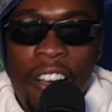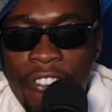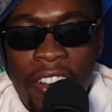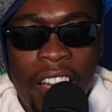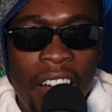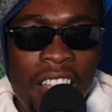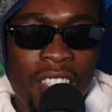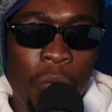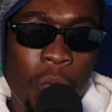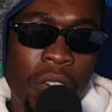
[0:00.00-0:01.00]
Africa
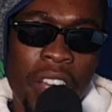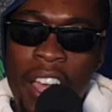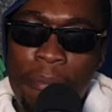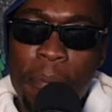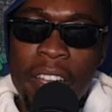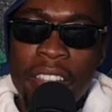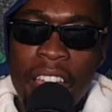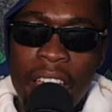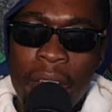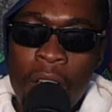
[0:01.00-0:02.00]
Rising wouldn't have been
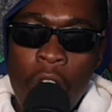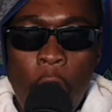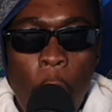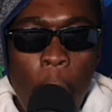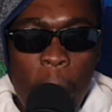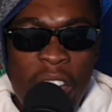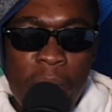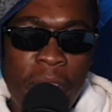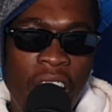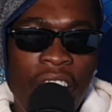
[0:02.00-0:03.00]
there. Or
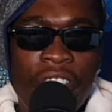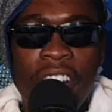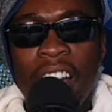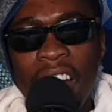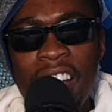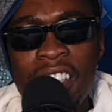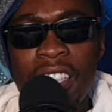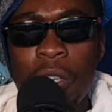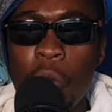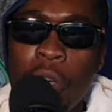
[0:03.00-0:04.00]
maybe Africa
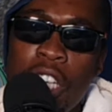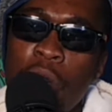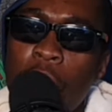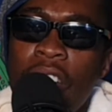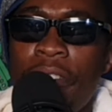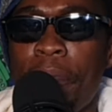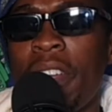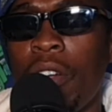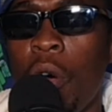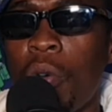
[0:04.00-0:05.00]
Rising, it would have
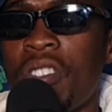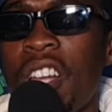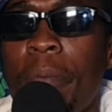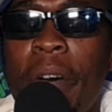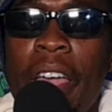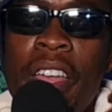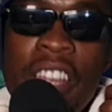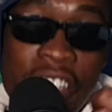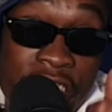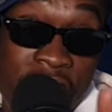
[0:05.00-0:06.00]
been hosted by
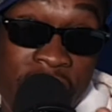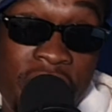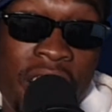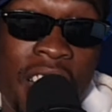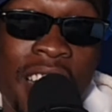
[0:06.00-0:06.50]
DJ